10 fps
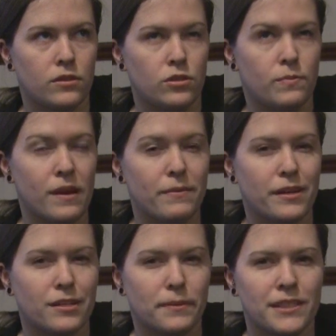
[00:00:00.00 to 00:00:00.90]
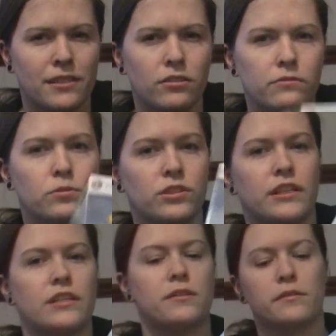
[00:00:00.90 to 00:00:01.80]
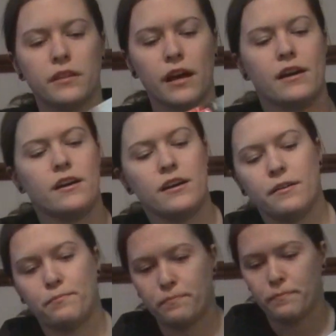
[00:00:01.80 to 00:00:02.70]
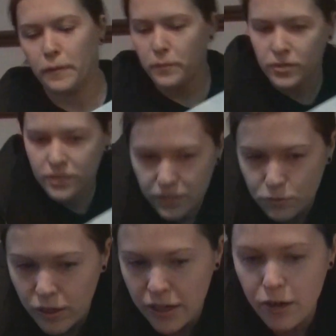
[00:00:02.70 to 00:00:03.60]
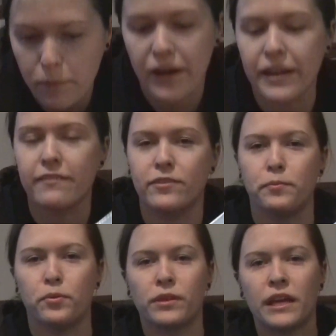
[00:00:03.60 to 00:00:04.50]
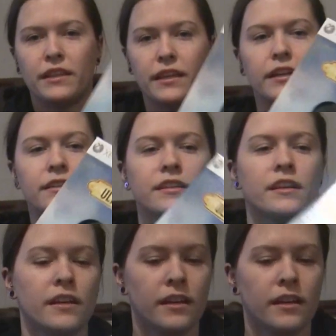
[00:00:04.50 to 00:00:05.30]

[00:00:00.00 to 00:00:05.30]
You may have been expecting God of War Ascension unboxing as well, but I never bought that in the end